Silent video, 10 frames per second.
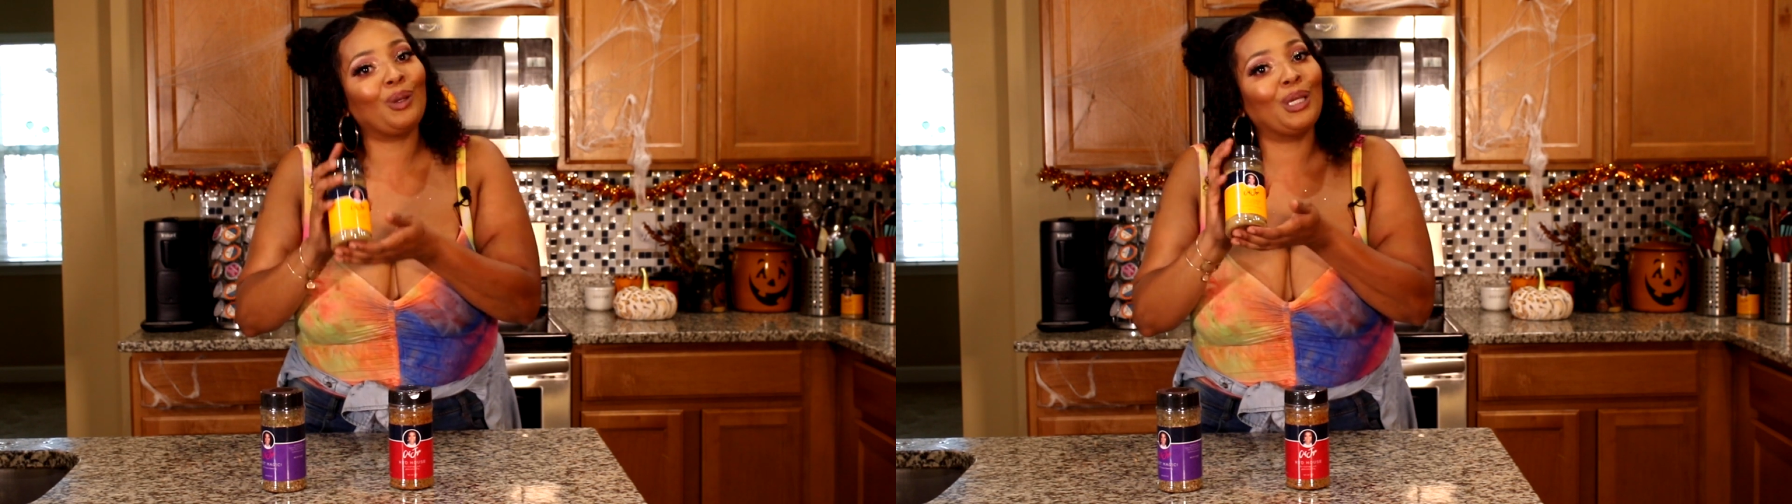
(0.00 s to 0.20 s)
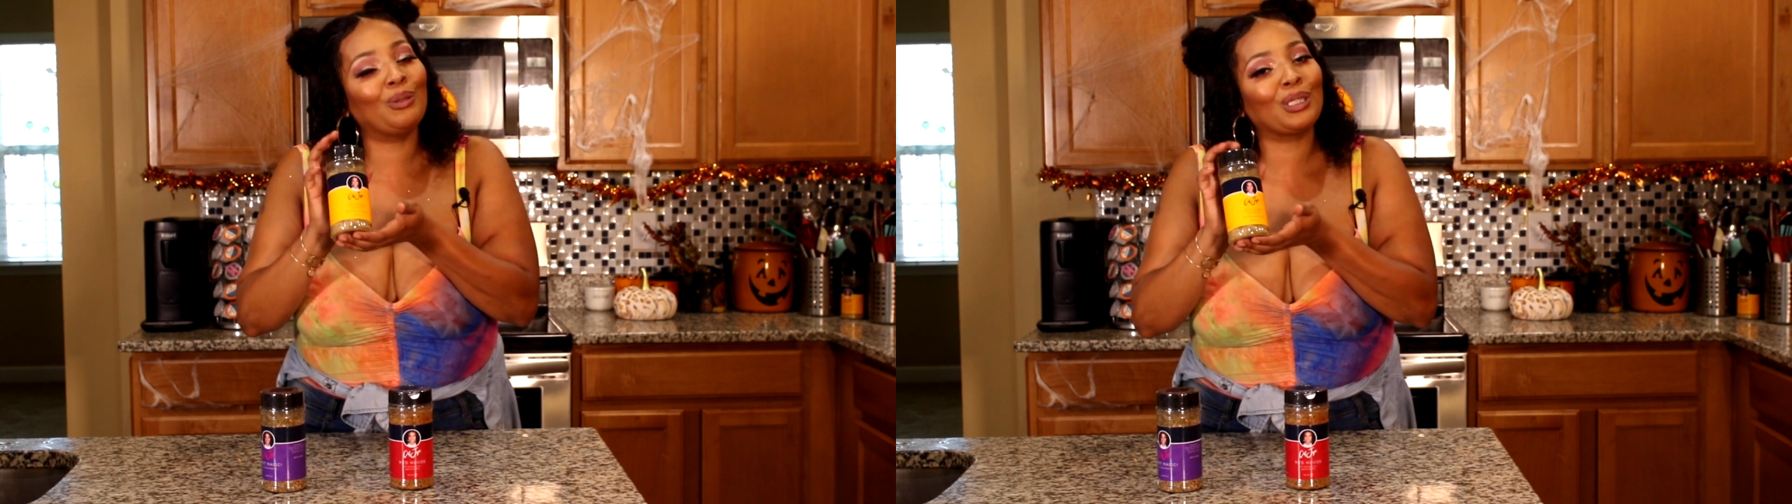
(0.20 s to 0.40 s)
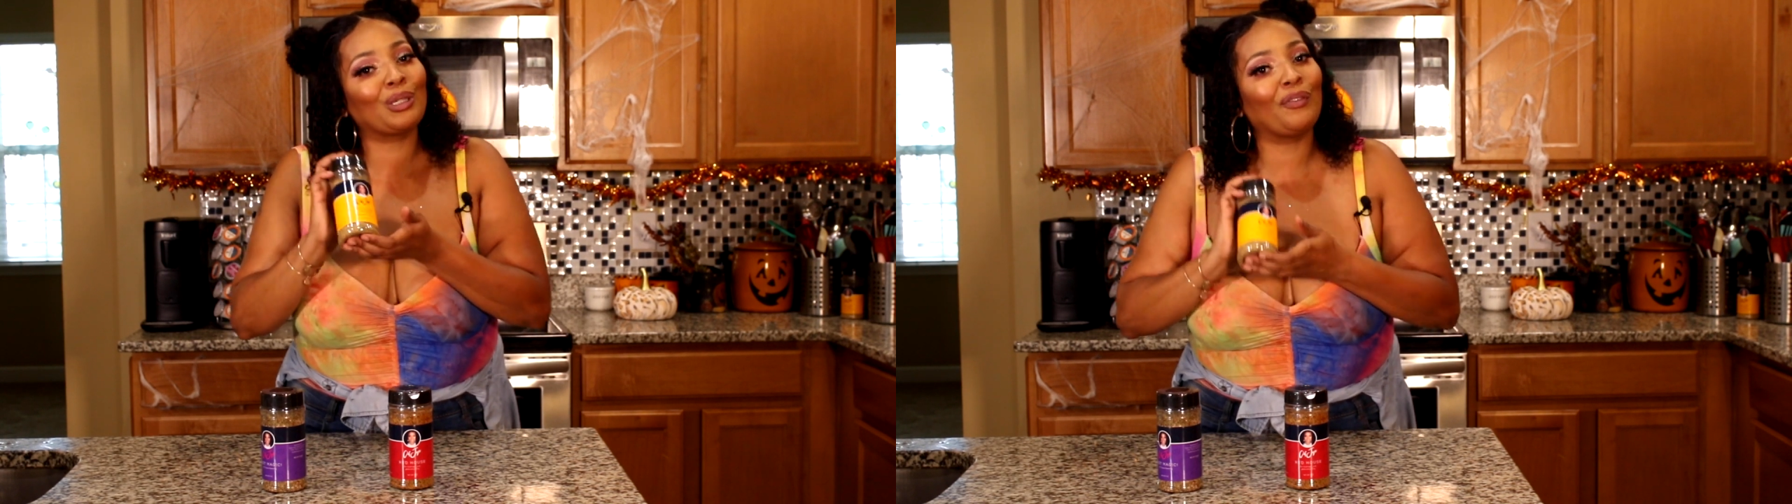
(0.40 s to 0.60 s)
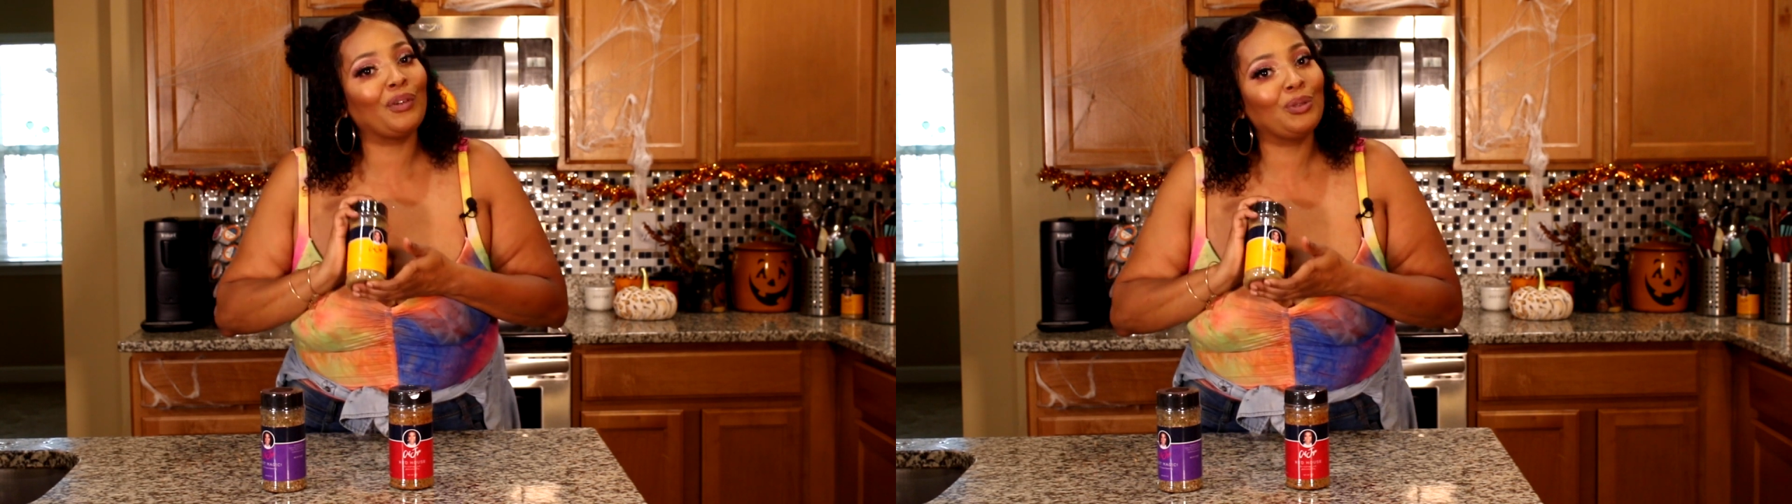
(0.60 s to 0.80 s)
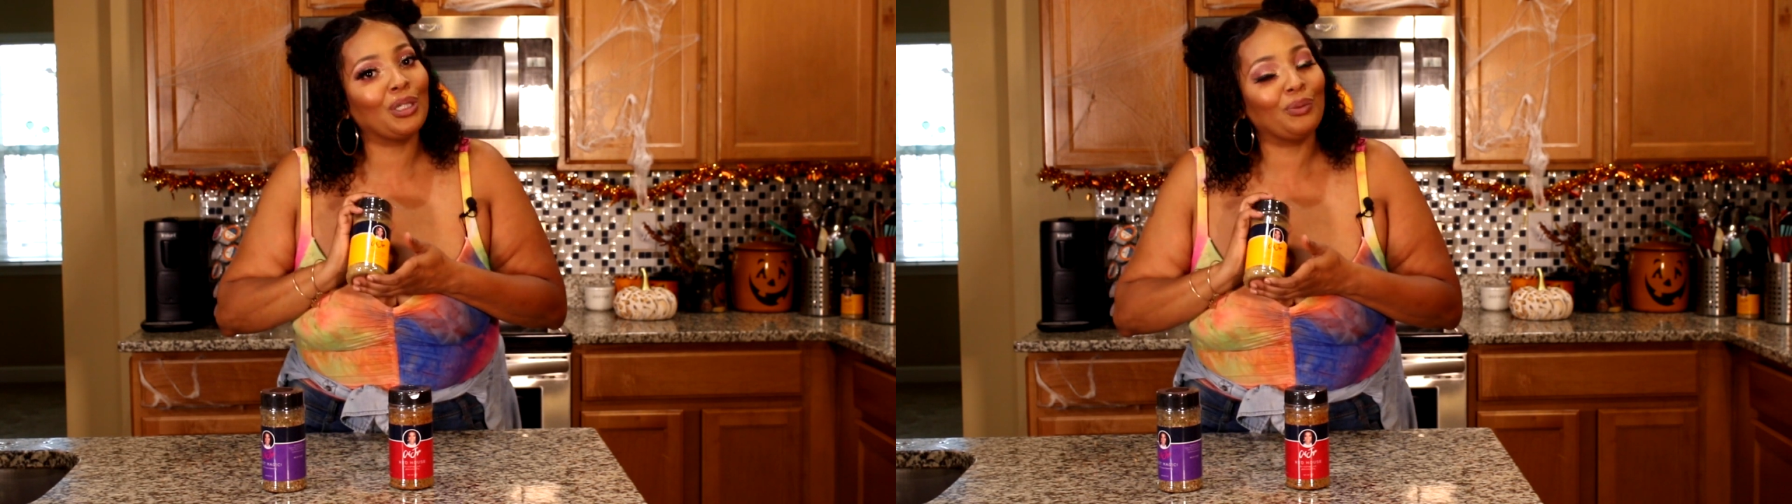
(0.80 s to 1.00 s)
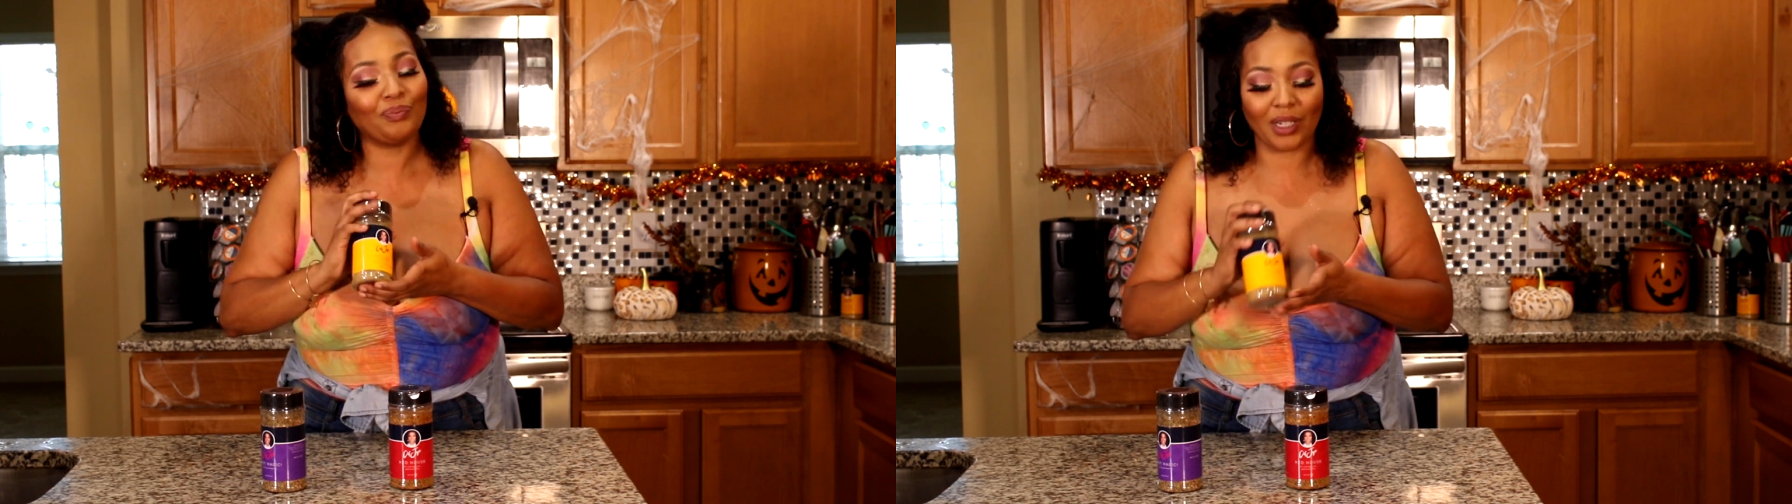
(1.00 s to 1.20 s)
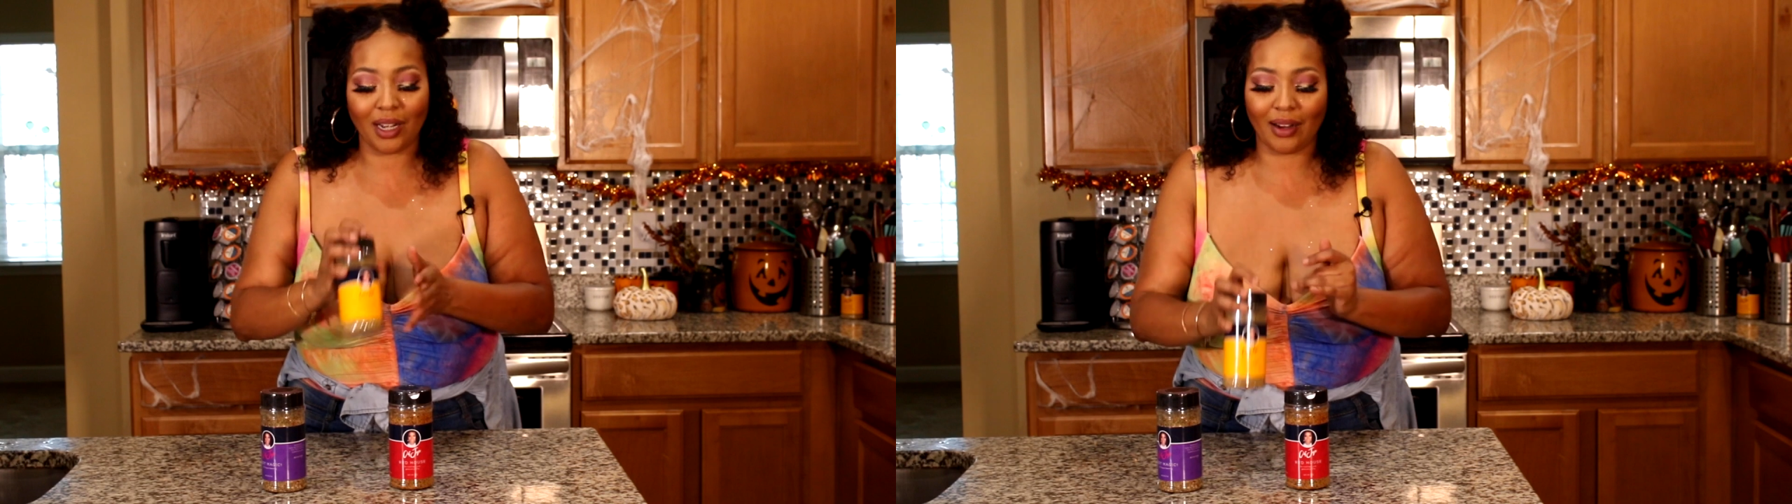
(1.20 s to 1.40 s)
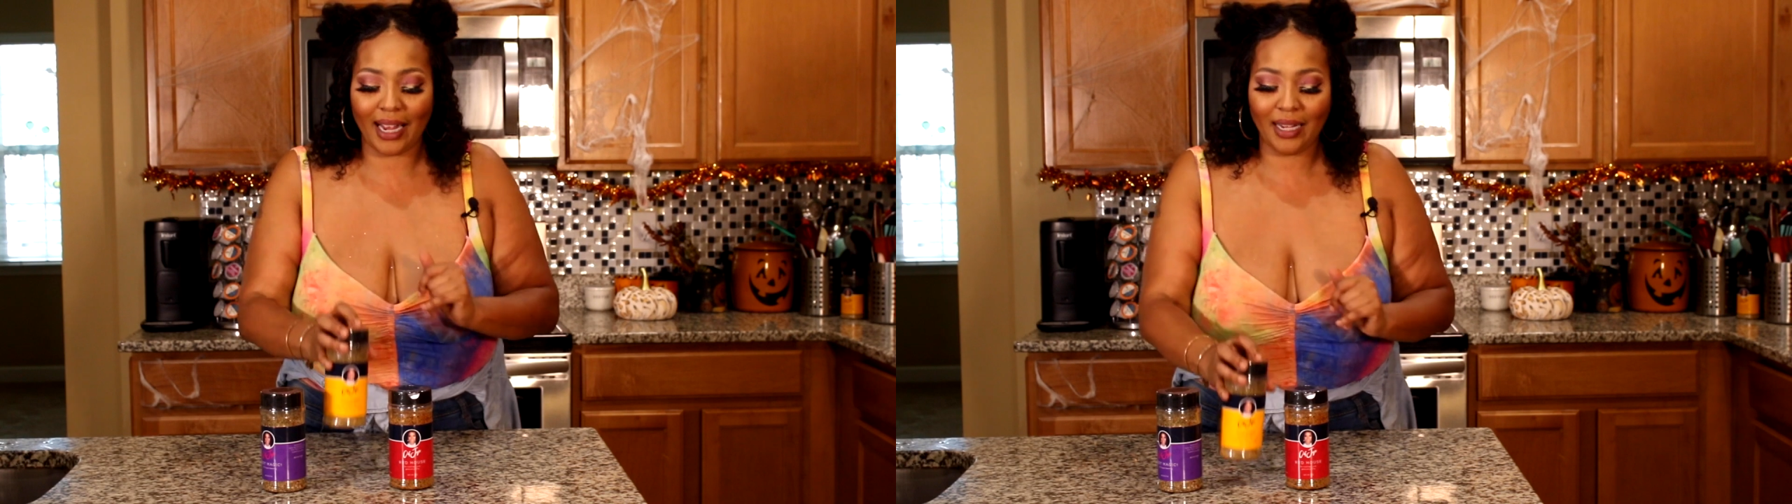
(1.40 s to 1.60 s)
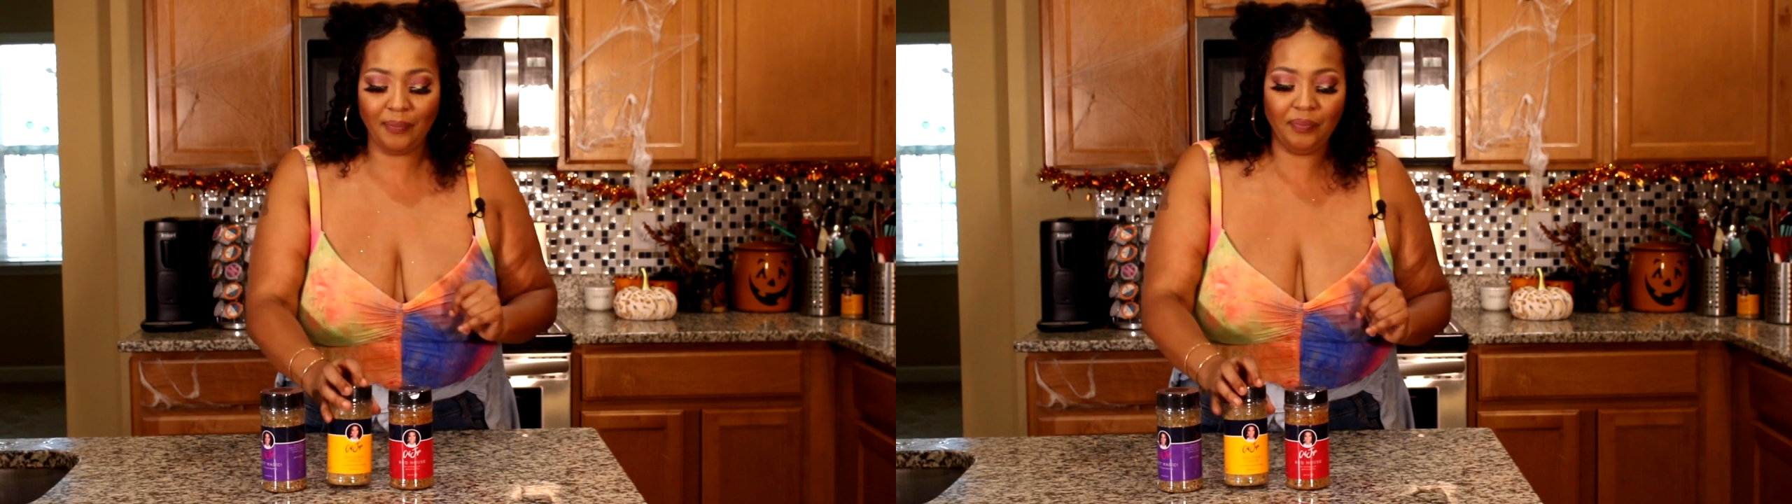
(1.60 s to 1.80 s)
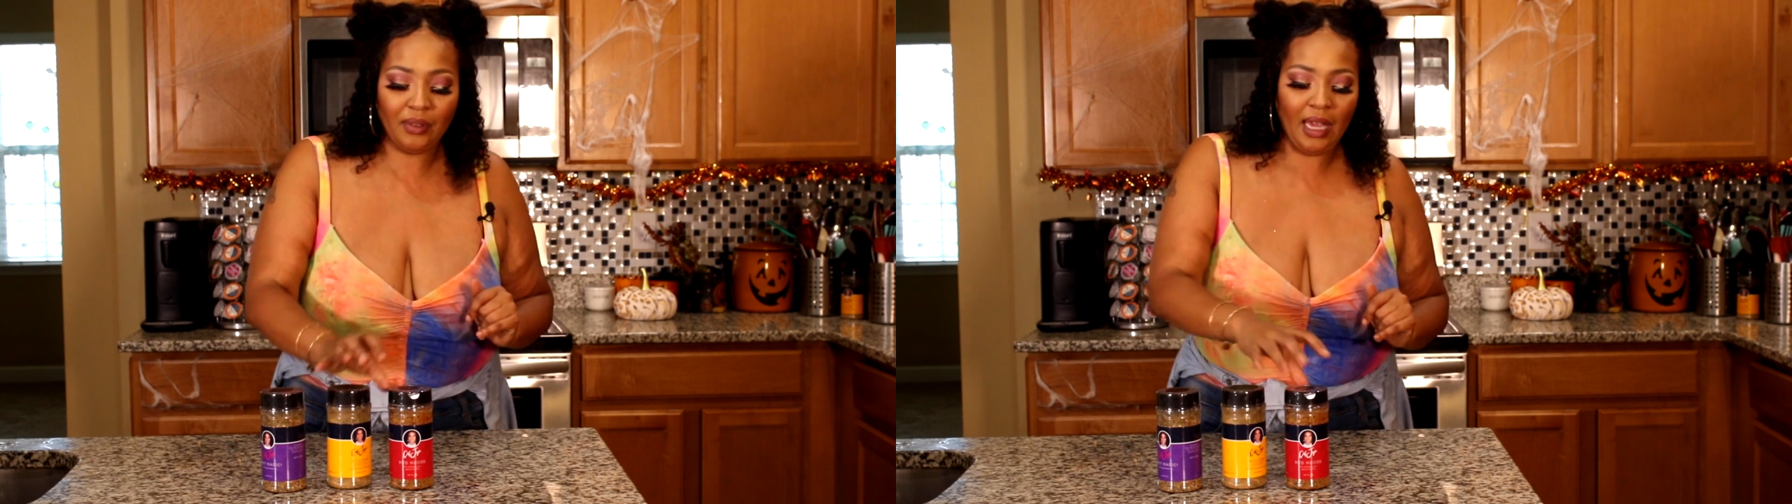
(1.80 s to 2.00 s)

you can use this on your food too, all right?